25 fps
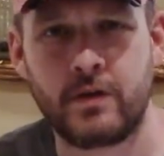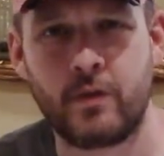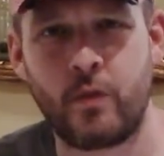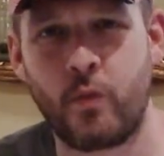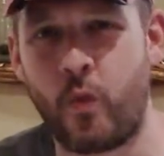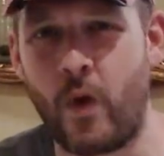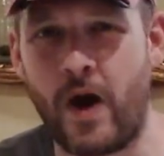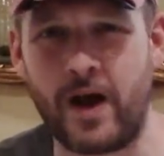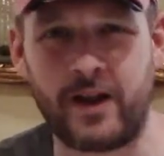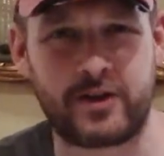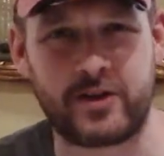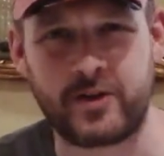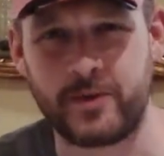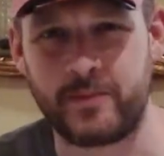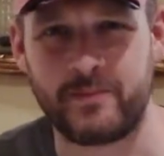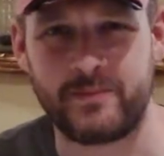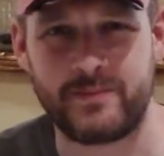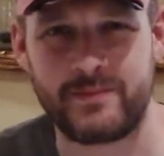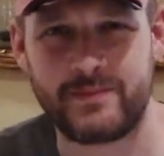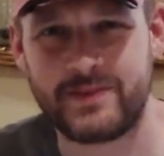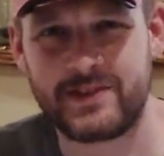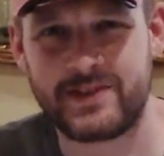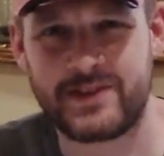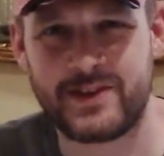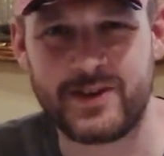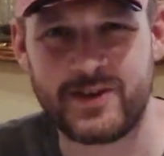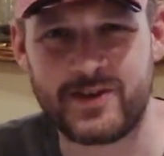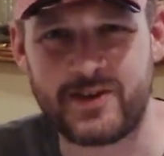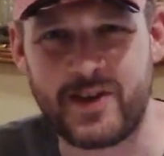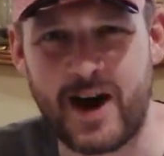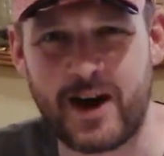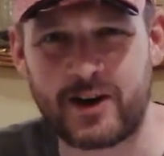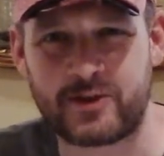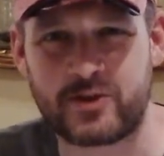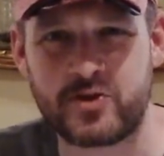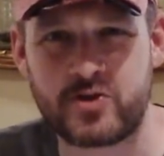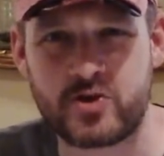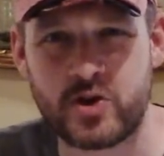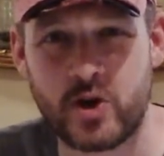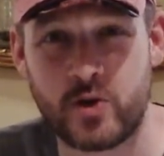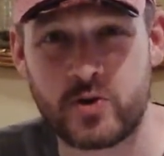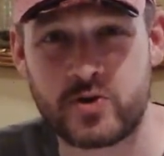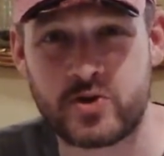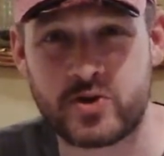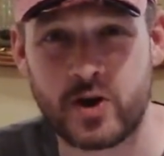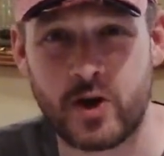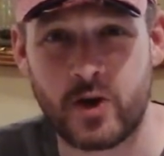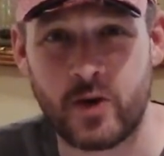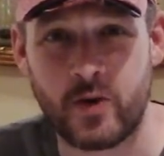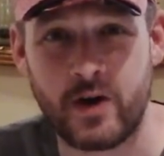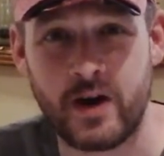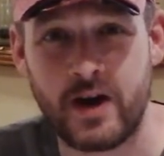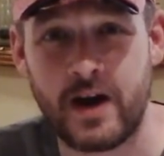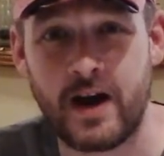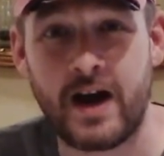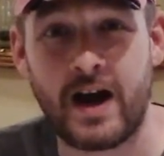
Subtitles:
Welcome to the Dr. Joe Show.